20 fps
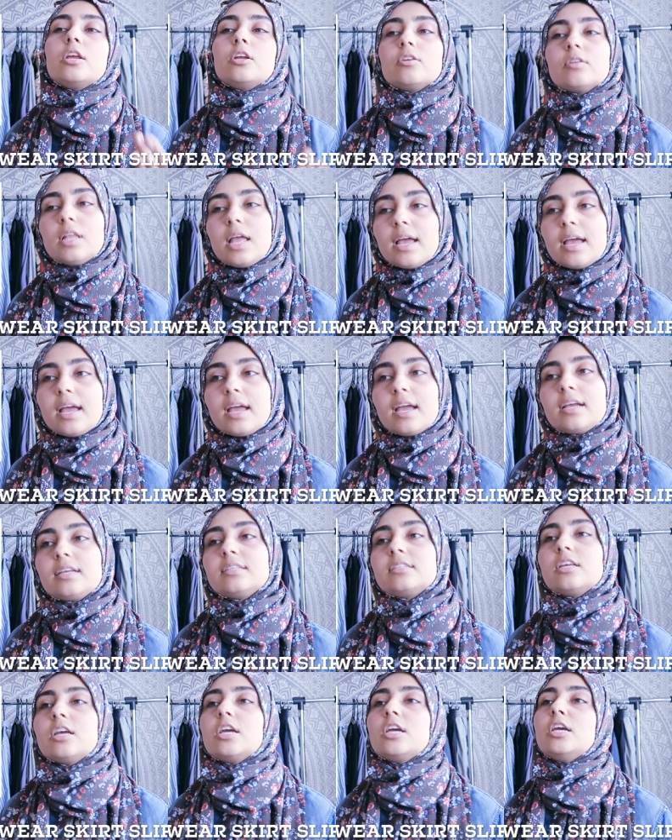your
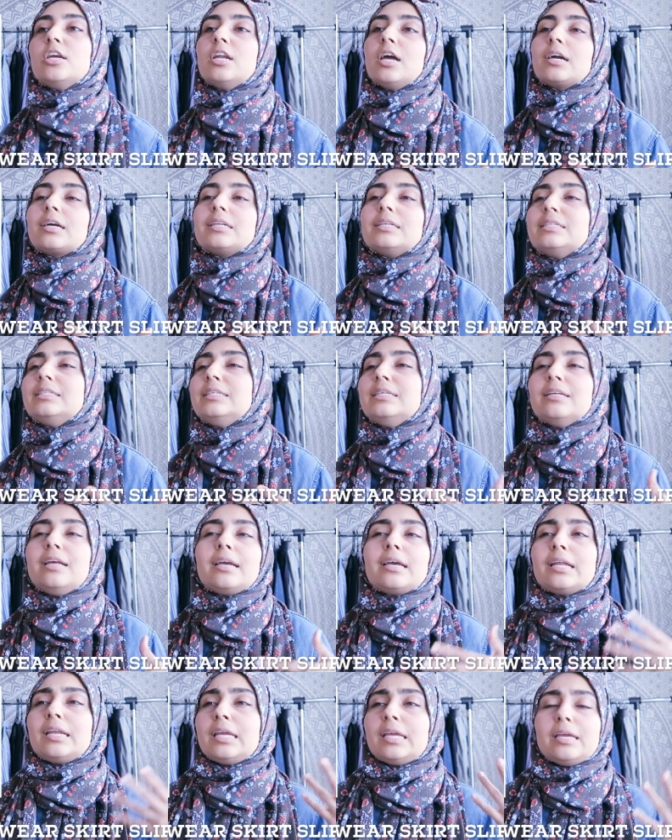legs, you're not going to see
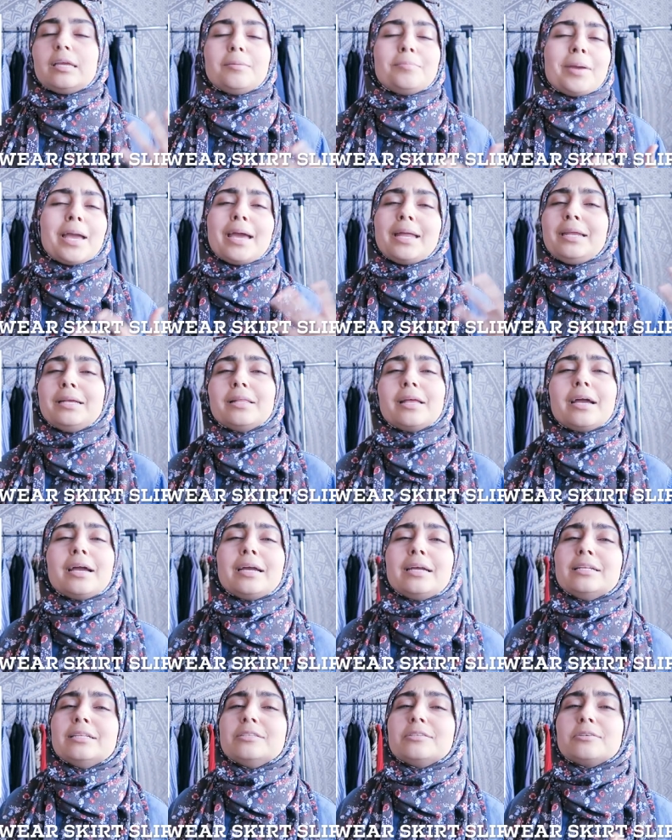like any panty
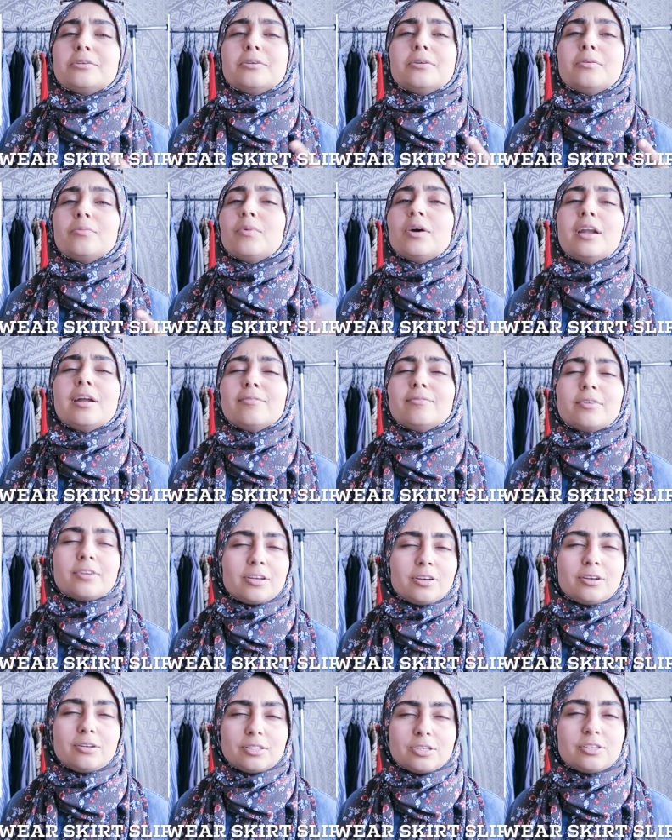lines or whatever.
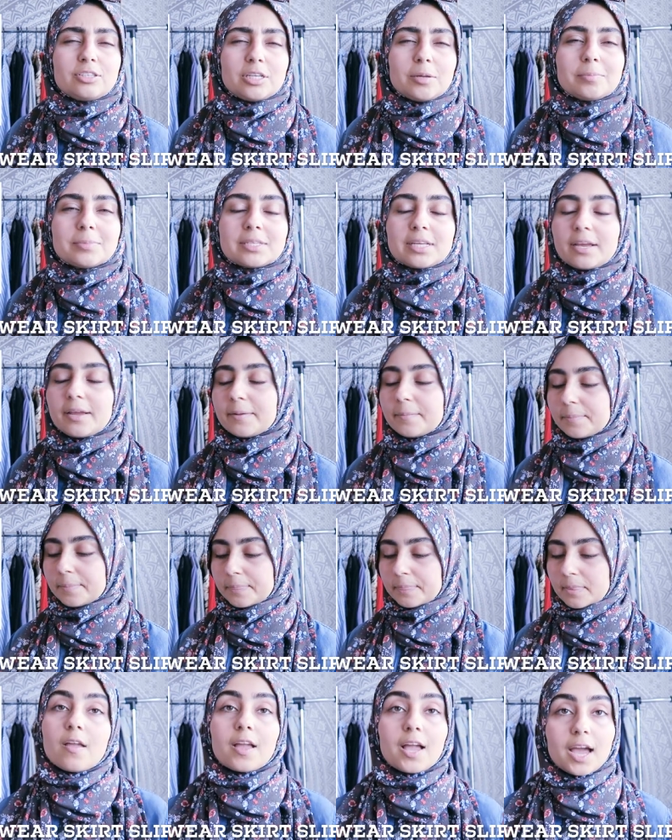Do you see what I'm saying?
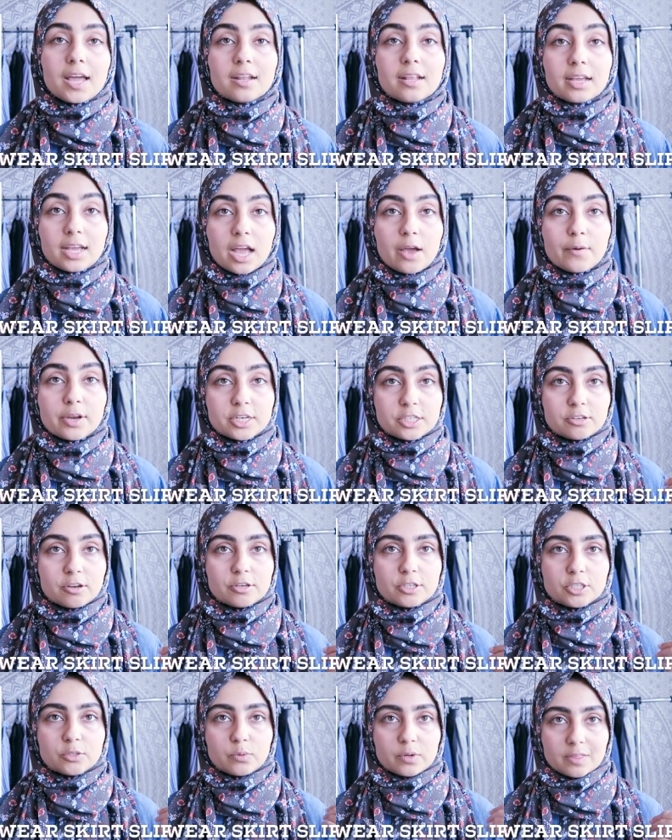Kind of like how I
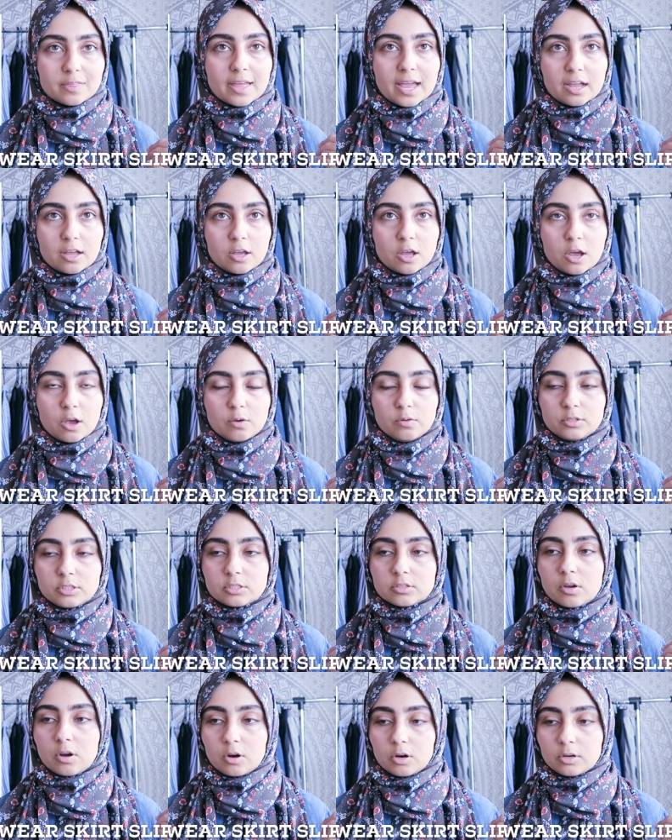showed you with that
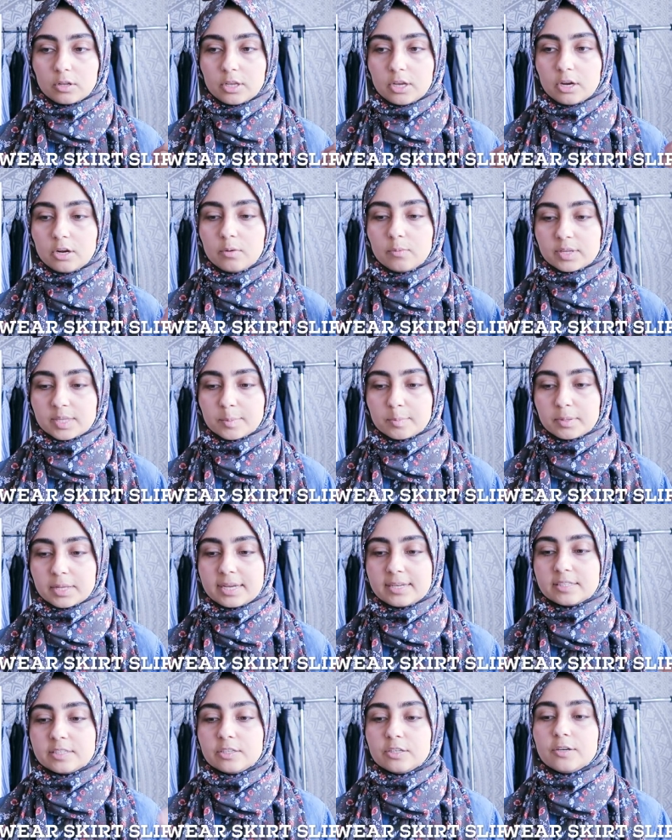coat earlier with the
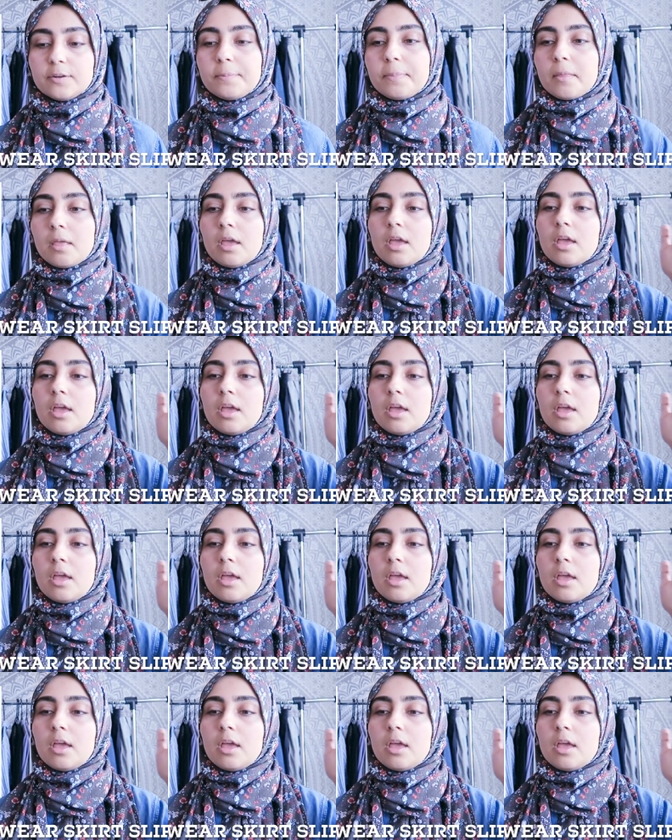blazer.